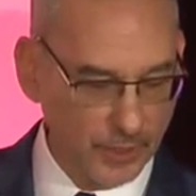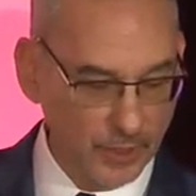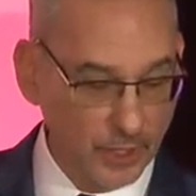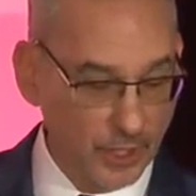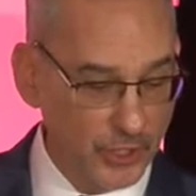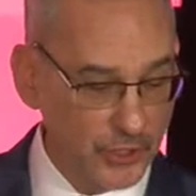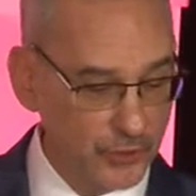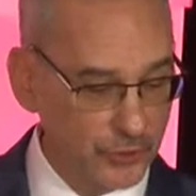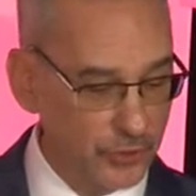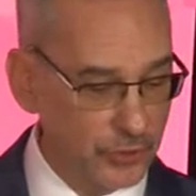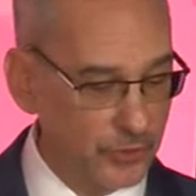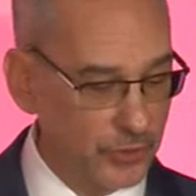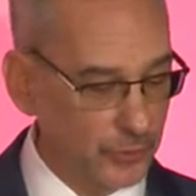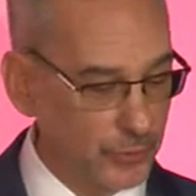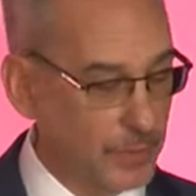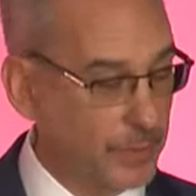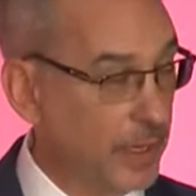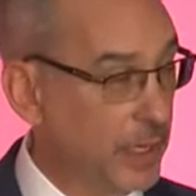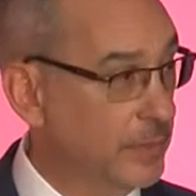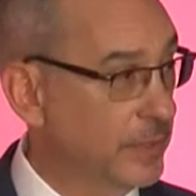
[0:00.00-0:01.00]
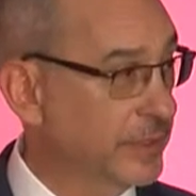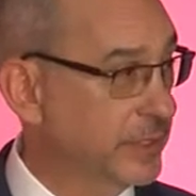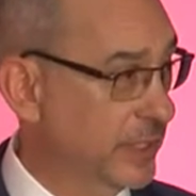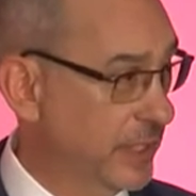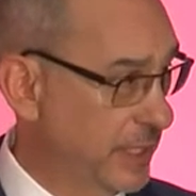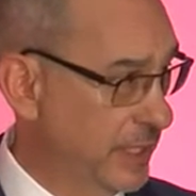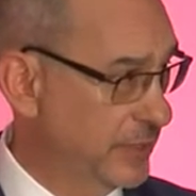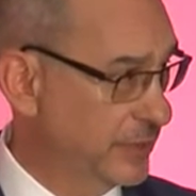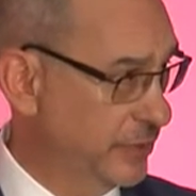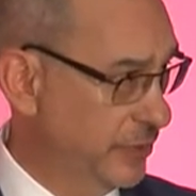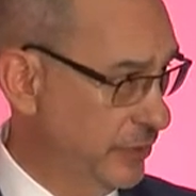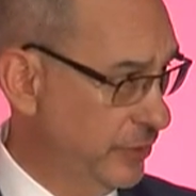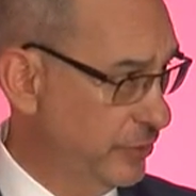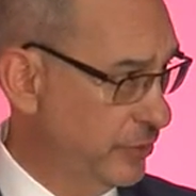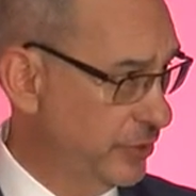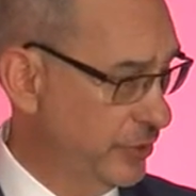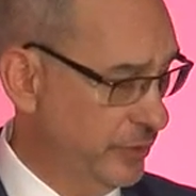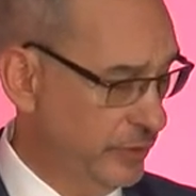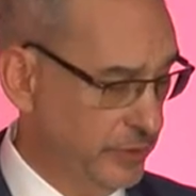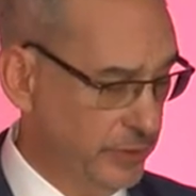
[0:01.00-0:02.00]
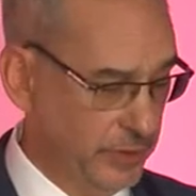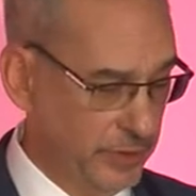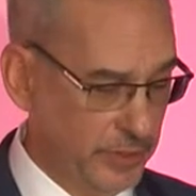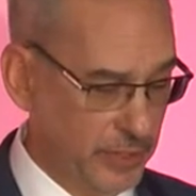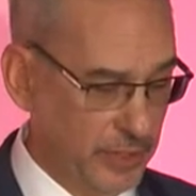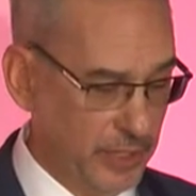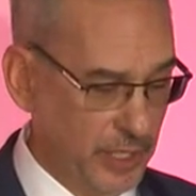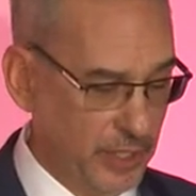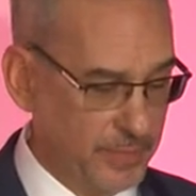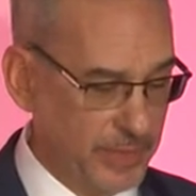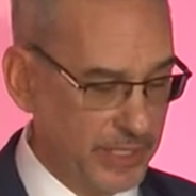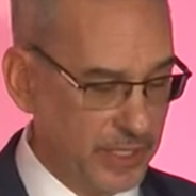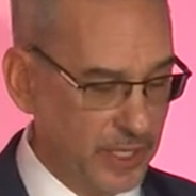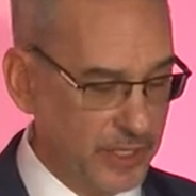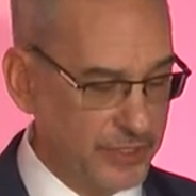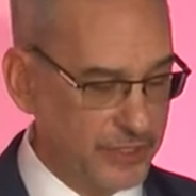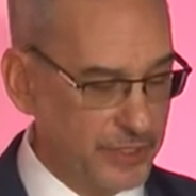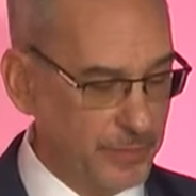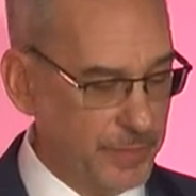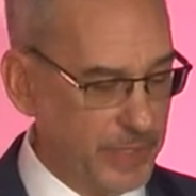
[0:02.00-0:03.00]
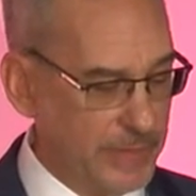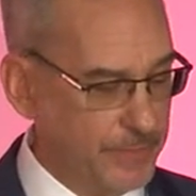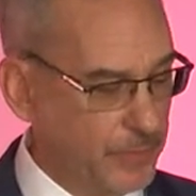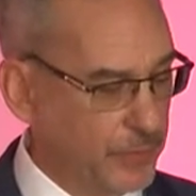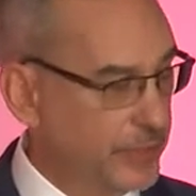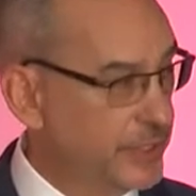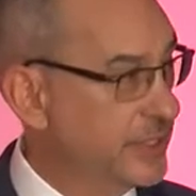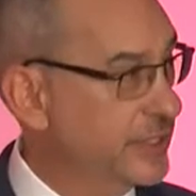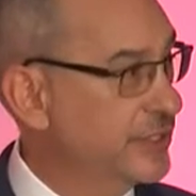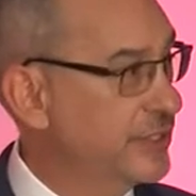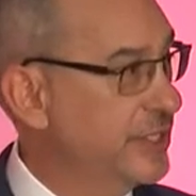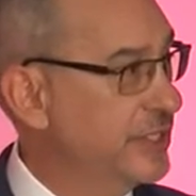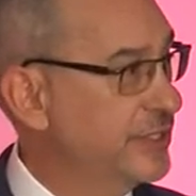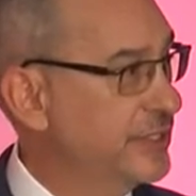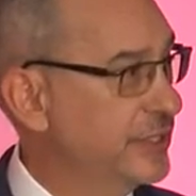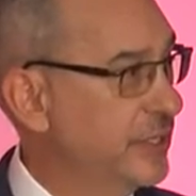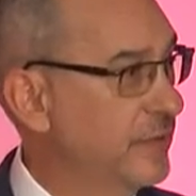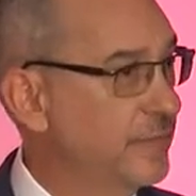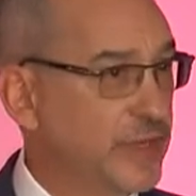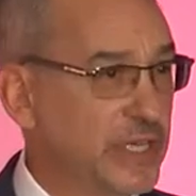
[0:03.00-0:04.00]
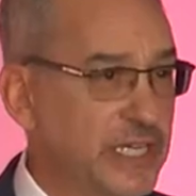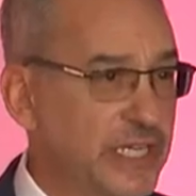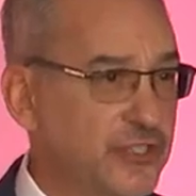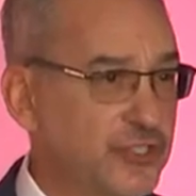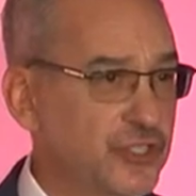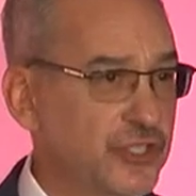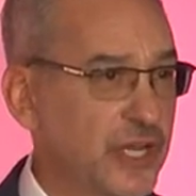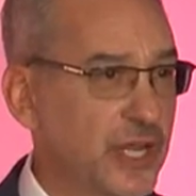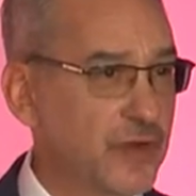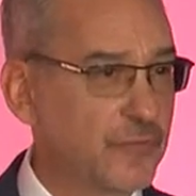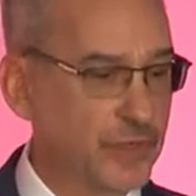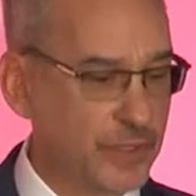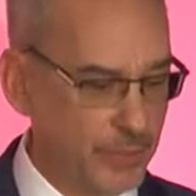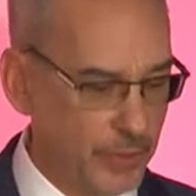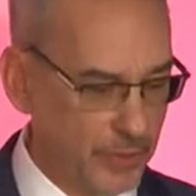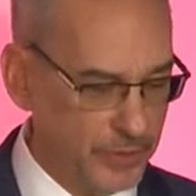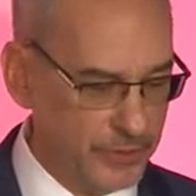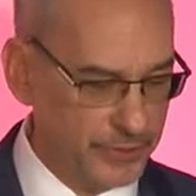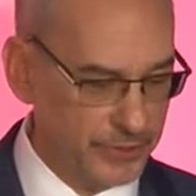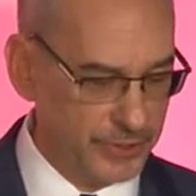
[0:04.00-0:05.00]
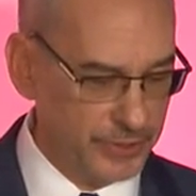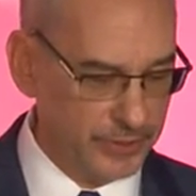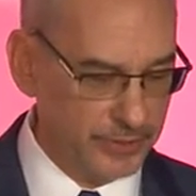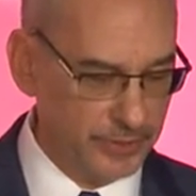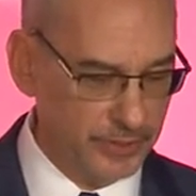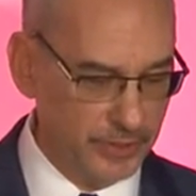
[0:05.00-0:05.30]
Under the Republican Constitution, because the people consists of each and every person,